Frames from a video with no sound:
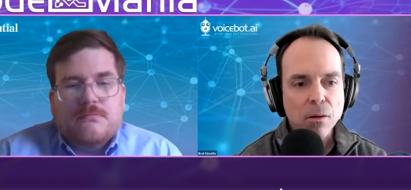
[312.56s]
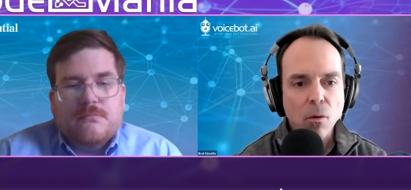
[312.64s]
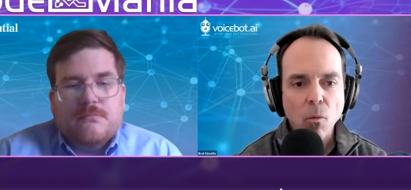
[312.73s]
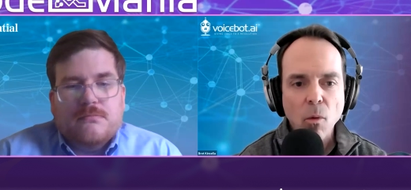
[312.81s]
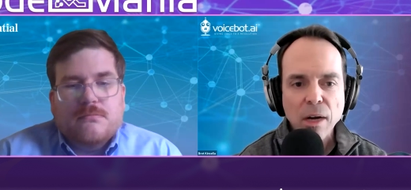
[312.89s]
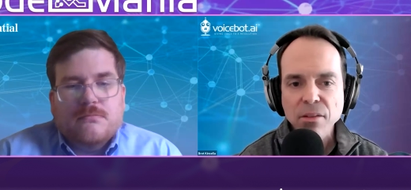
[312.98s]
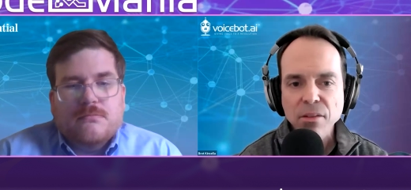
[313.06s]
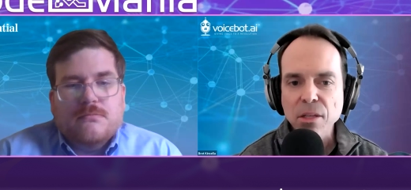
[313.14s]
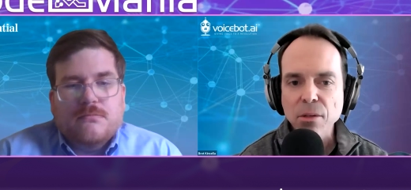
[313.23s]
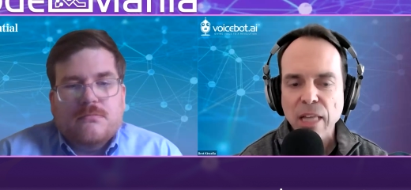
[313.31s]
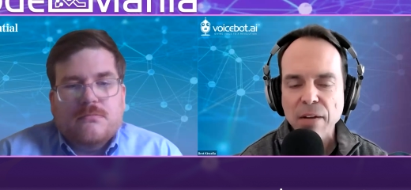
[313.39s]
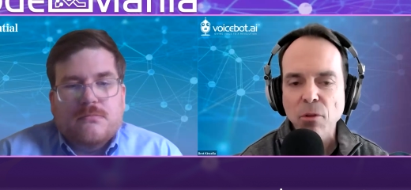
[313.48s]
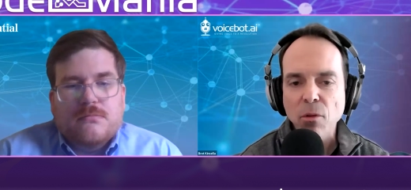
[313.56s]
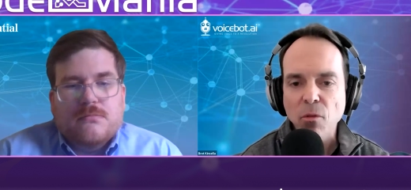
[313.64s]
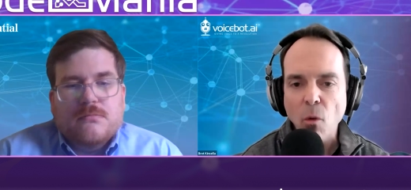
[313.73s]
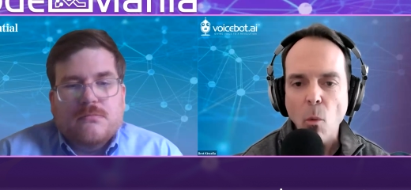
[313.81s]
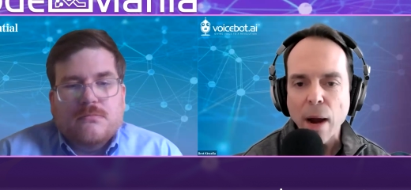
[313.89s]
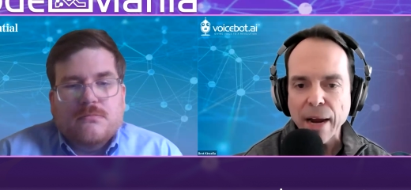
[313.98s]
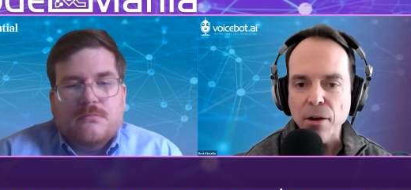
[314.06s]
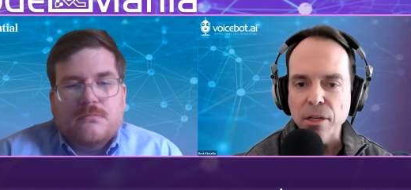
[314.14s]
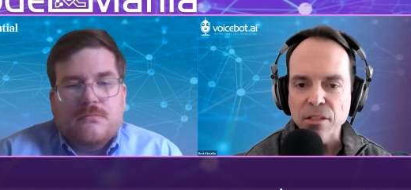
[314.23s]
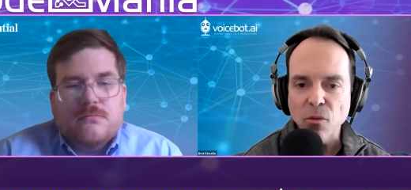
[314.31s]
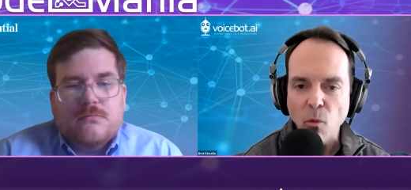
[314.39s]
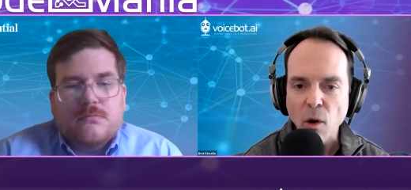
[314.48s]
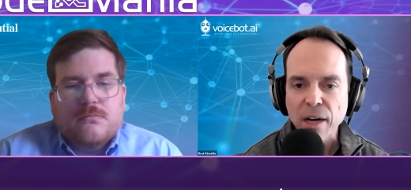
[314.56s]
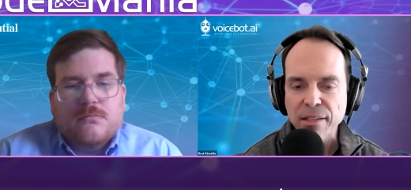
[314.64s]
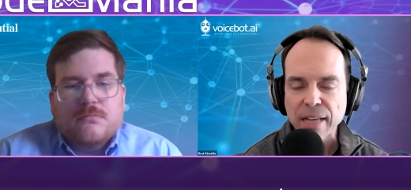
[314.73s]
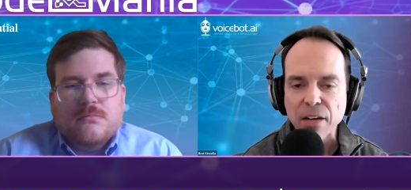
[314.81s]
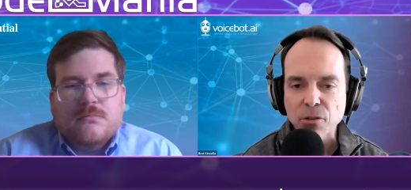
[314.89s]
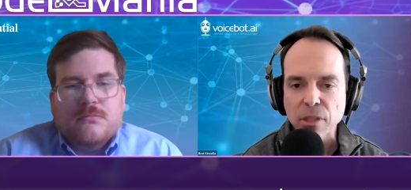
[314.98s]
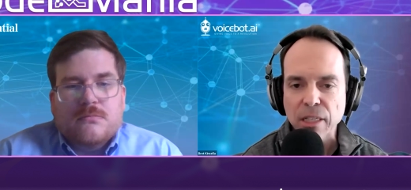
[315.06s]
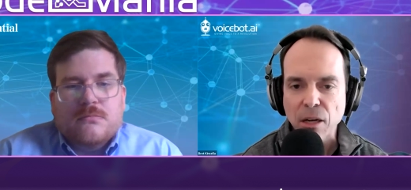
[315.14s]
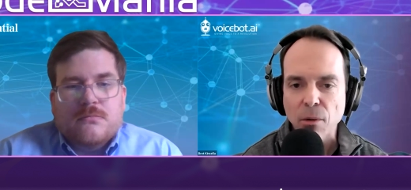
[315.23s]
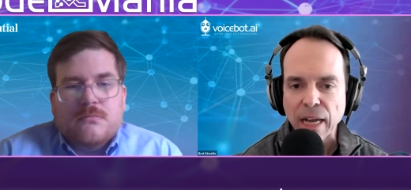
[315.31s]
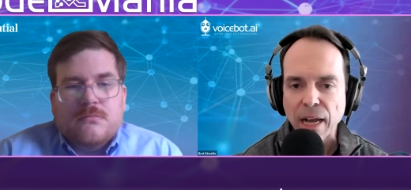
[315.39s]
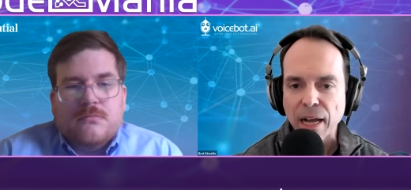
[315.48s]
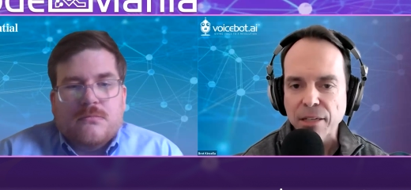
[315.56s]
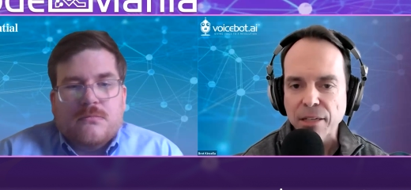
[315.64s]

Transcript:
Speaker 1: what is their level of awareness of what is actually going on?